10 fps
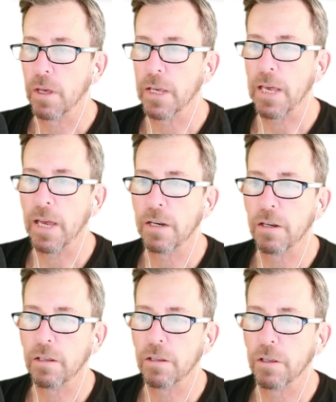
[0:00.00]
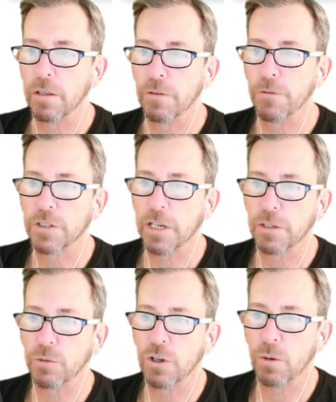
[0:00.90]
Again, the first house
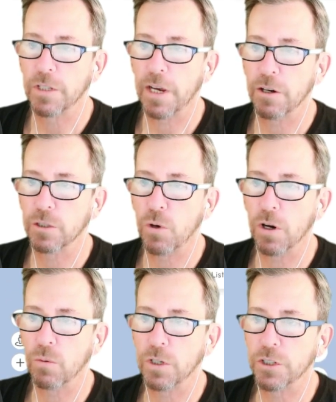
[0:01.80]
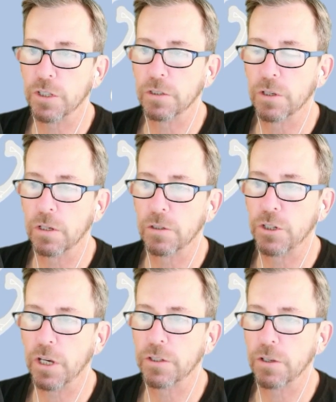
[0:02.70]
that we saw was Harris Park, which is
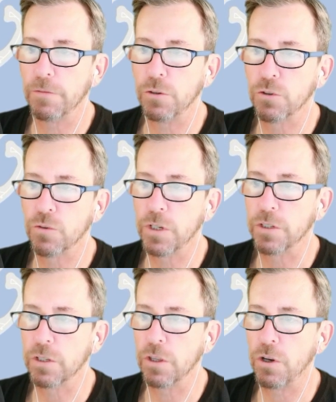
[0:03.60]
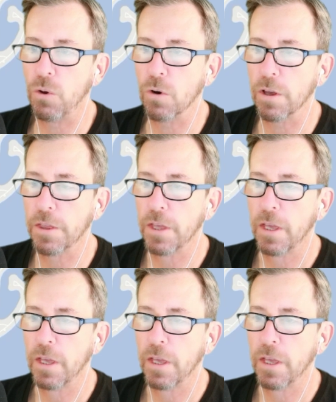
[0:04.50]
just a few streets to the north.